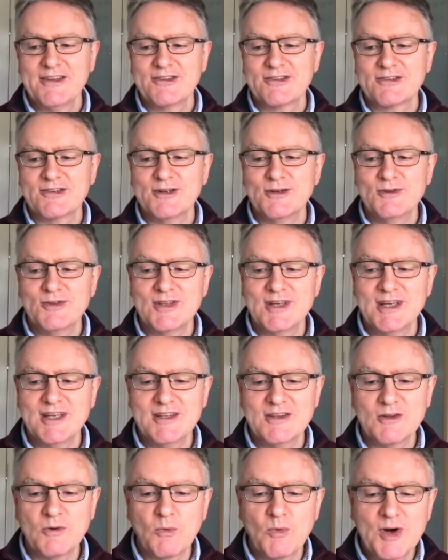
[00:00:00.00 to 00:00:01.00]
through
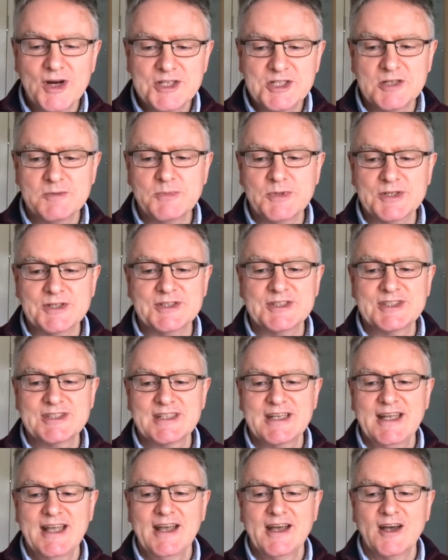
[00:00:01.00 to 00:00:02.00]
the
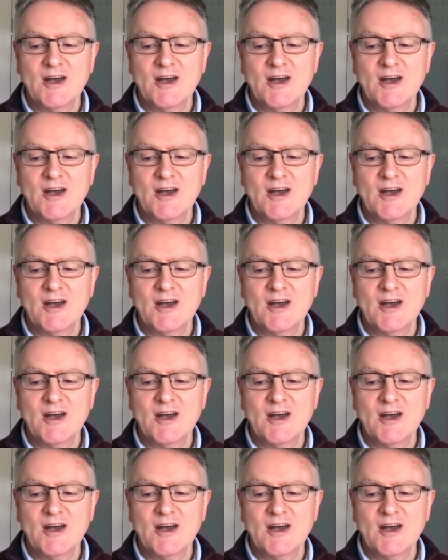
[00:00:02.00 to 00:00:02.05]
worshippers